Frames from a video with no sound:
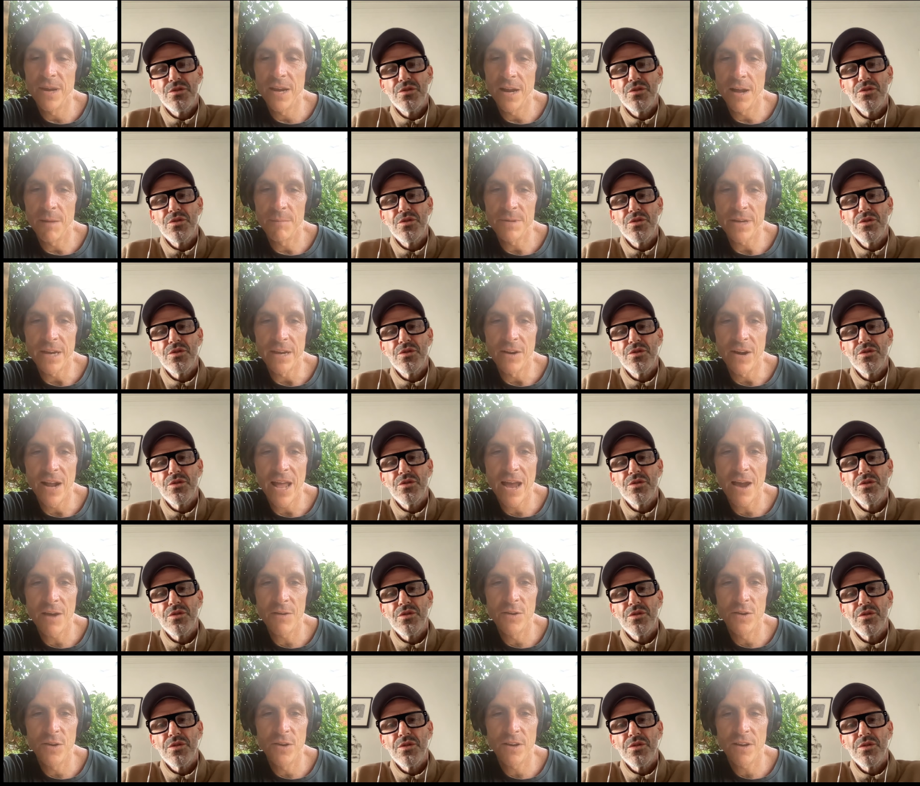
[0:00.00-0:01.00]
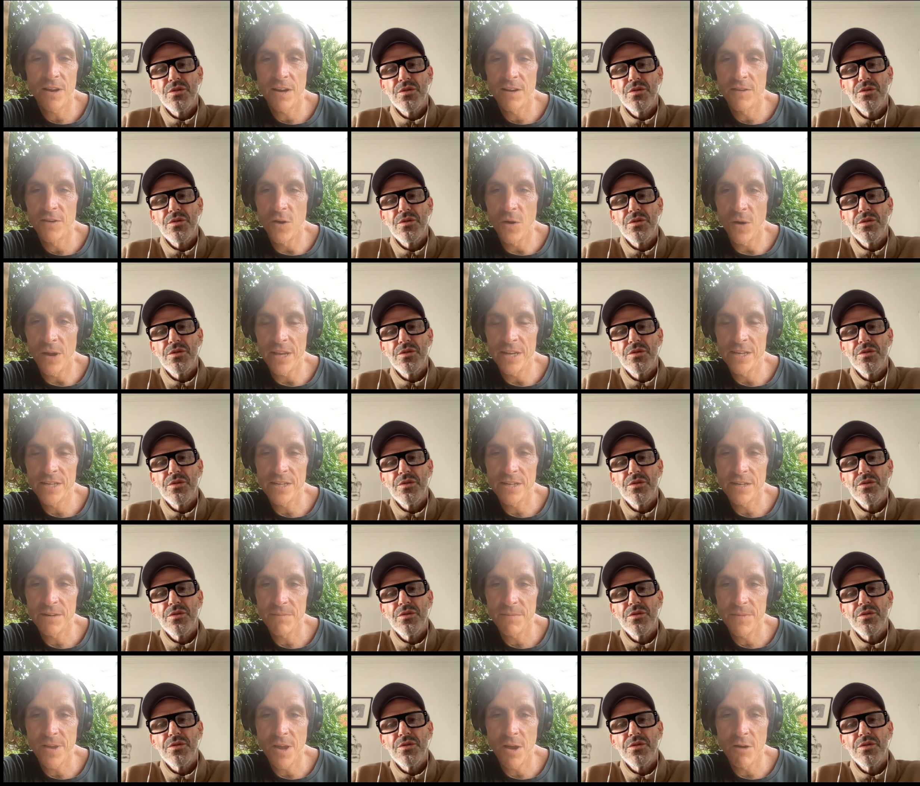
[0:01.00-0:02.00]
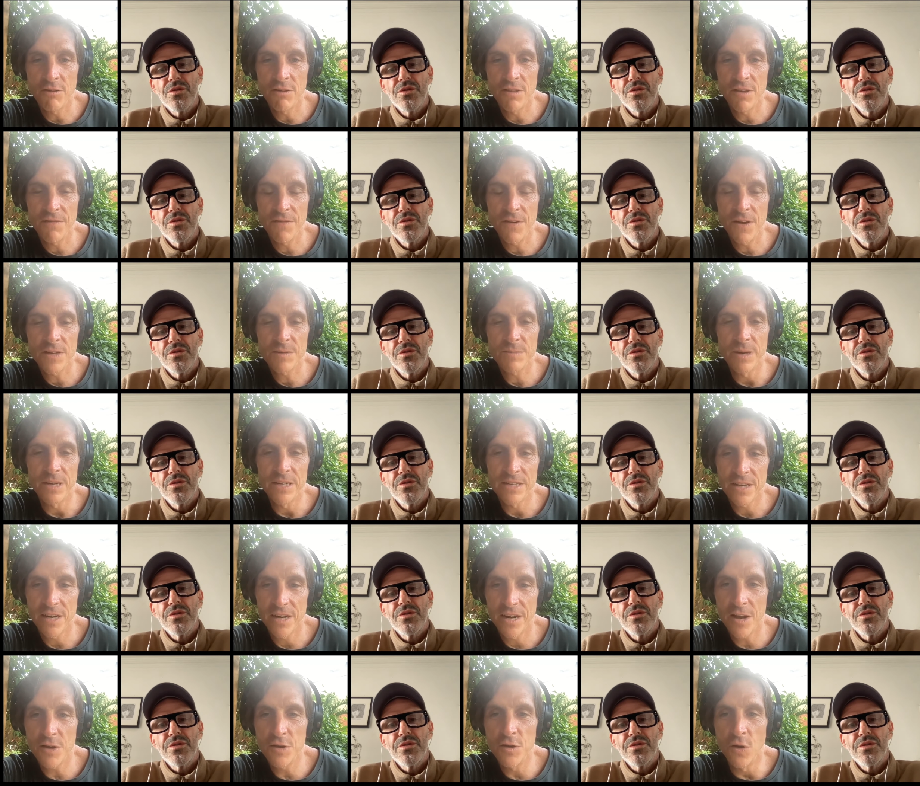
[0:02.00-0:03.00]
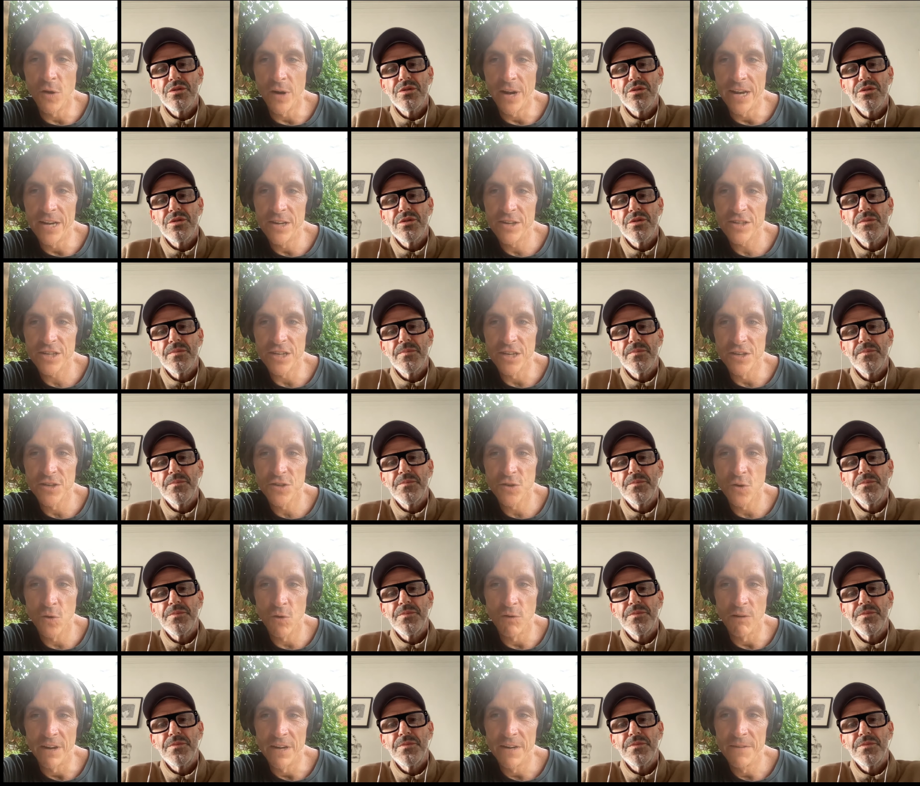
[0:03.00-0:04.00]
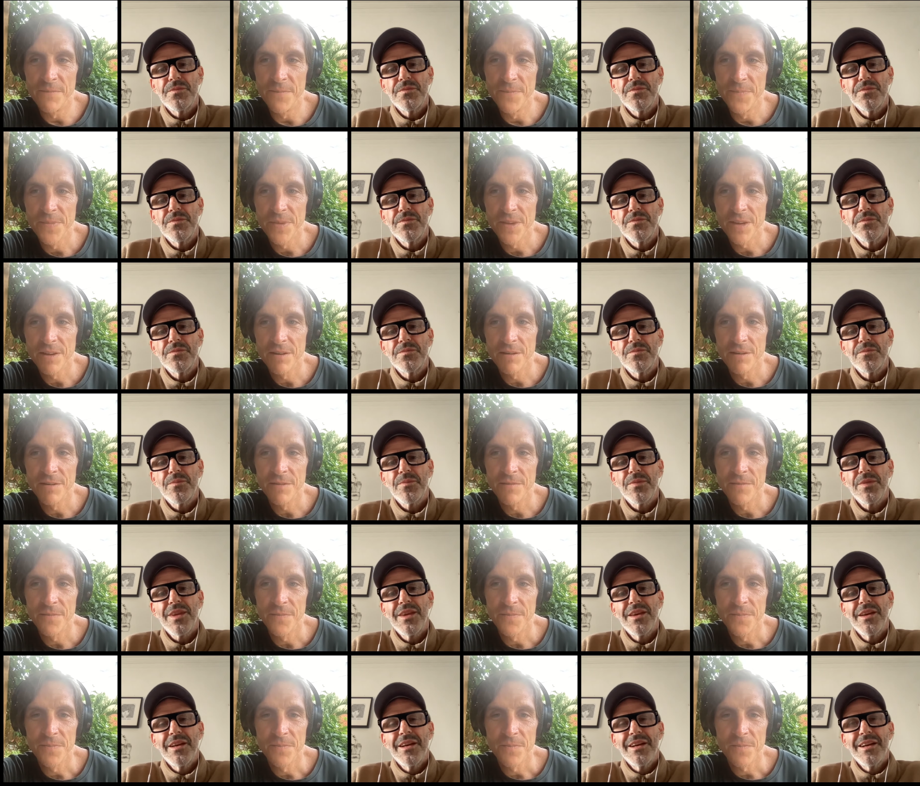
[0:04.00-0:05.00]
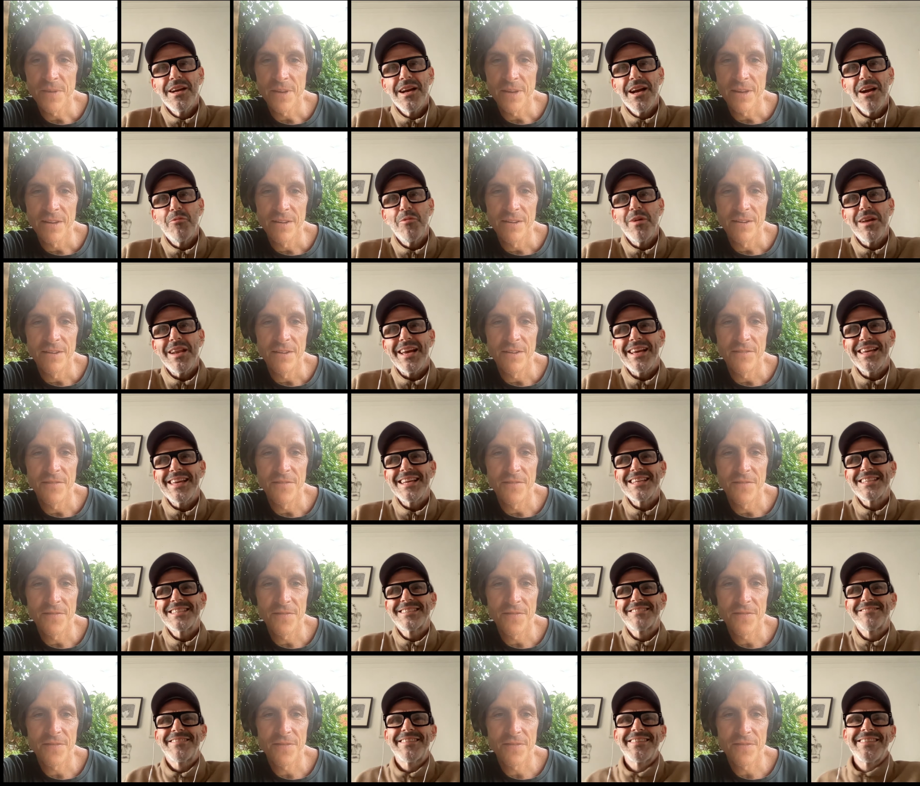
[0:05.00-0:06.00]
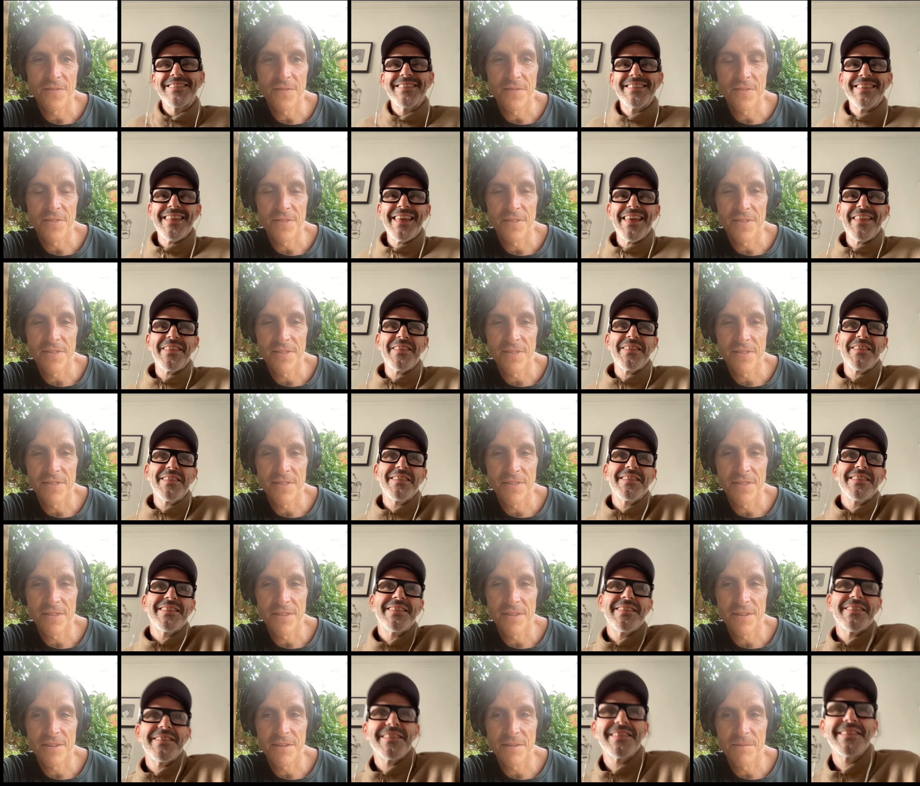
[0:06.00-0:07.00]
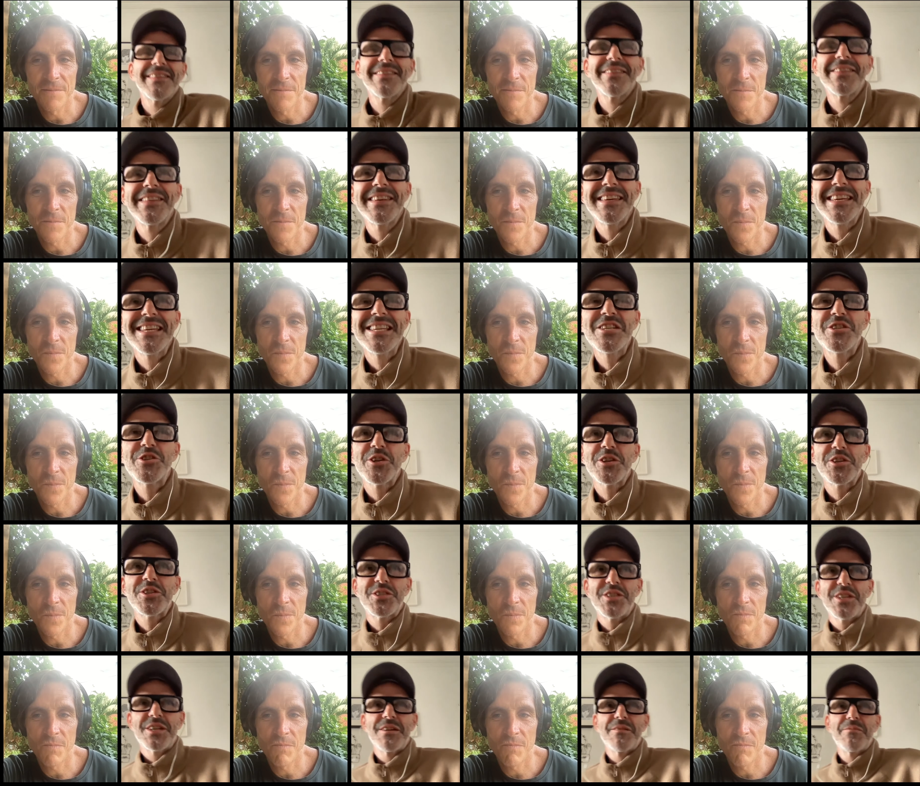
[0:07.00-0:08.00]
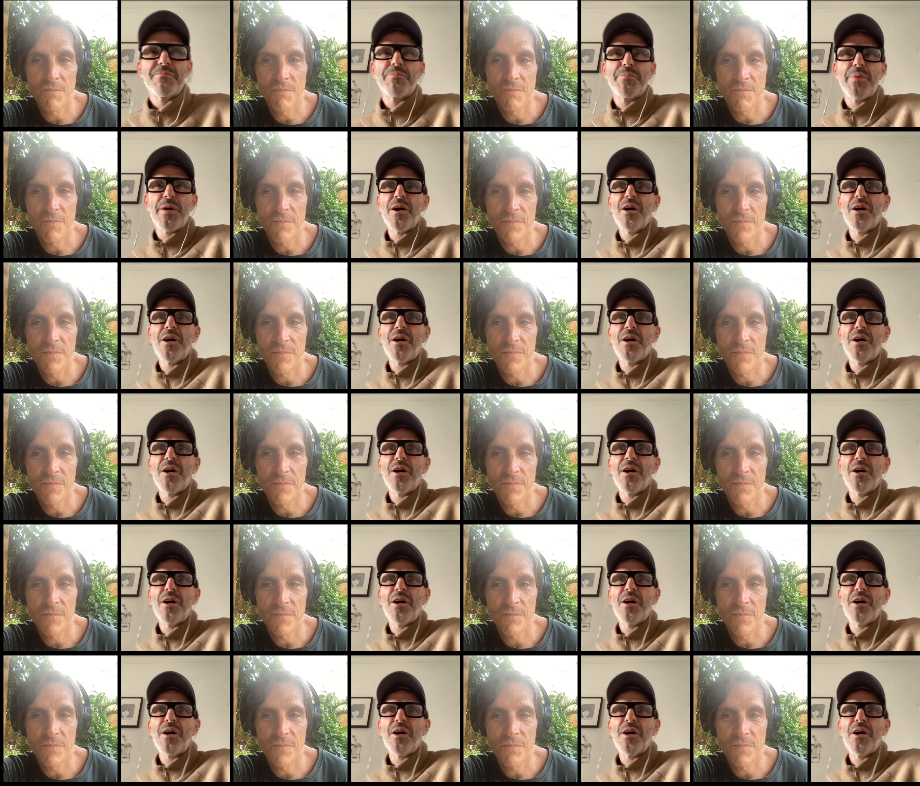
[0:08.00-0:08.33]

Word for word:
Speaker 1: an update on how you kind of got into the yoga in the first place. Because I know you got an interesting story. Well,
Speaker 2: I guess the interesting